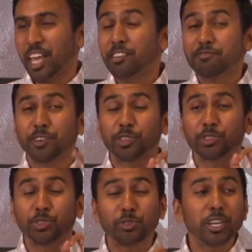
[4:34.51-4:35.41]
And for
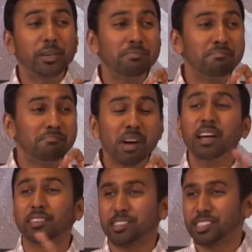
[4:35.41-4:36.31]
3
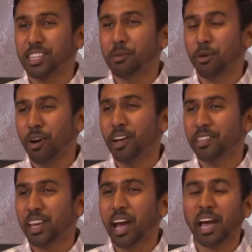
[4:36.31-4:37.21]
months, they were
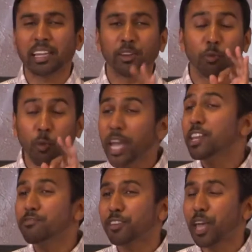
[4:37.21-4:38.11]
on that island
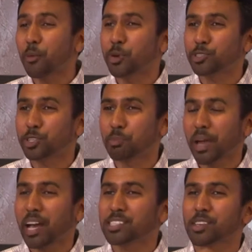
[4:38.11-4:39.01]
waiting for that winter to
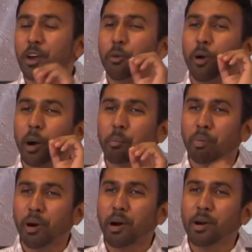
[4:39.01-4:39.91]
pass while
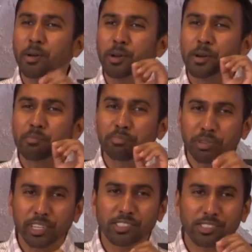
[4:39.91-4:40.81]
Paul
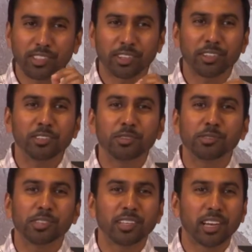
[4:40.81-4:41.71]
preached the good
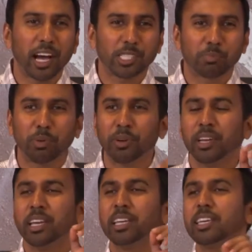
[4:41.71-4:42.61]
news of the
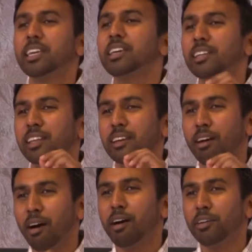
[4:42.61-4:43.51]
gospel,
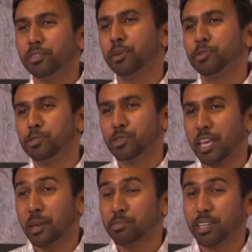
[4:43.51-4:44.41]
healing all those who
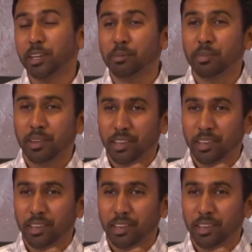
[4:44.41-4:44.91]
came to him,